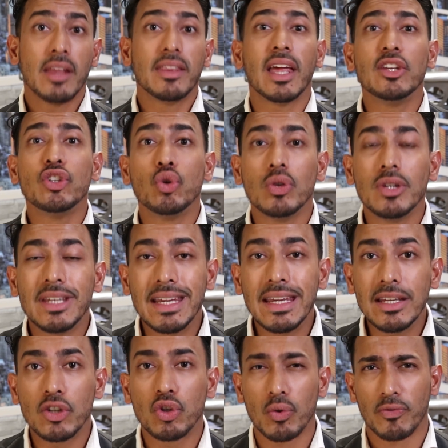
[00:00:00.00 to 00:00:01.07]
then you
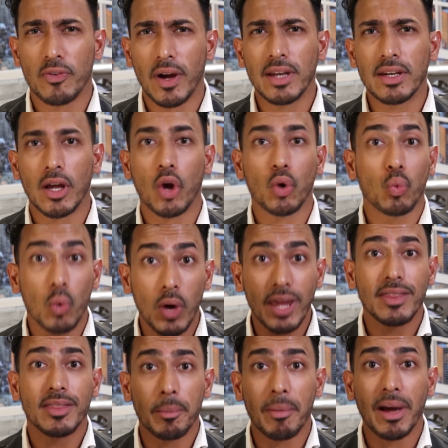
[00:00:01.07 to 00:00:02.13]
need to find out
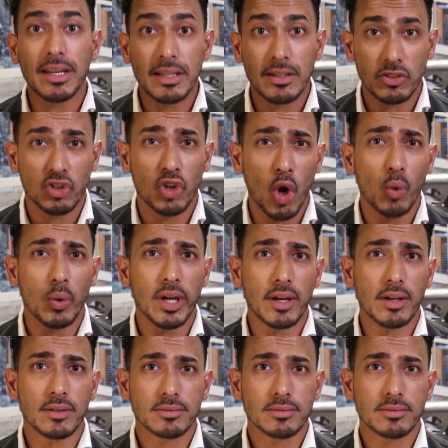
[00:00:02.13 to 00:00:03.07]
where the money is going.